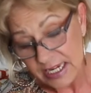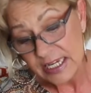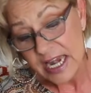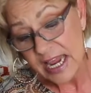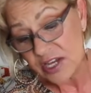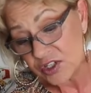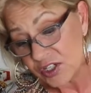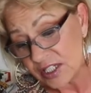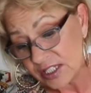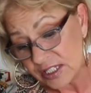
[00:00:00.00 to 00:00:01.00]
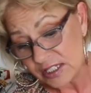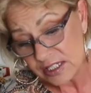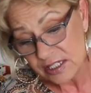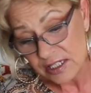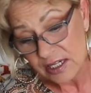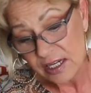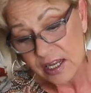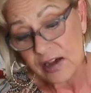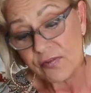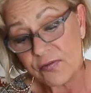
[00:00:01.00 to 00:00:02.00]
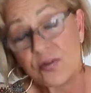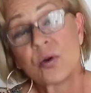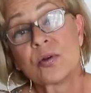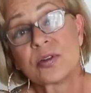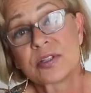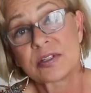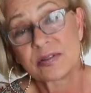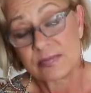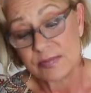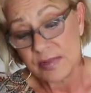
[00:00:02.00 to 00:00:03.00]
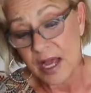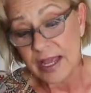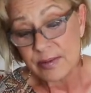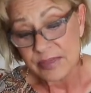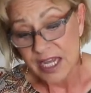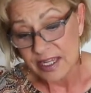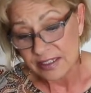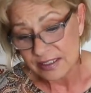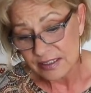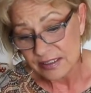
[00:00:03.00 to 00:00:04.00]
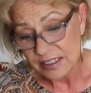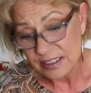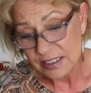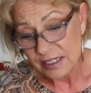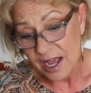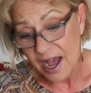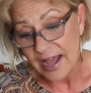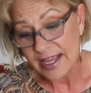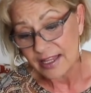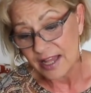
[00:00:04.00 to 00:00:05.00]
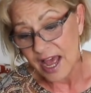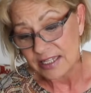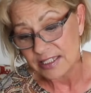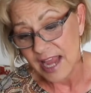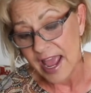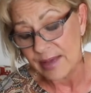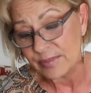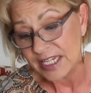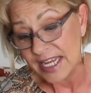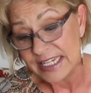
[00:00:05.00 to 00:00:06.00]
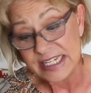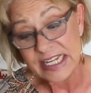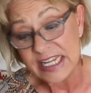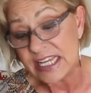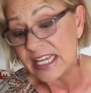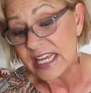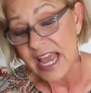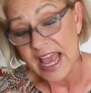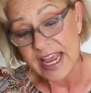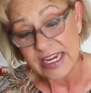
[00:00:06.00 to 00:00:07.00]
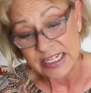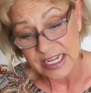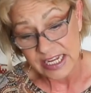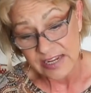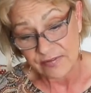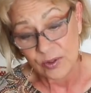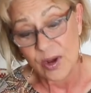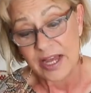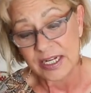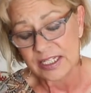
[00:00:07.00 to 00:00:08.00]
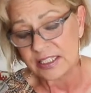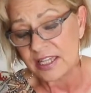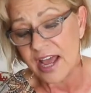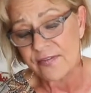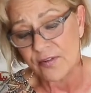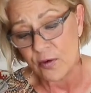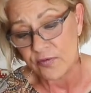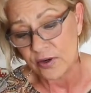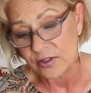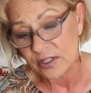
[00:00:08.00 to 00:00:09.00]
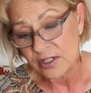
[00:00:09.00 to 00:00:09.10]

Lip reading: nation of fools. I am dead. I at last am dead. D-E-A-D. Veronica, life over.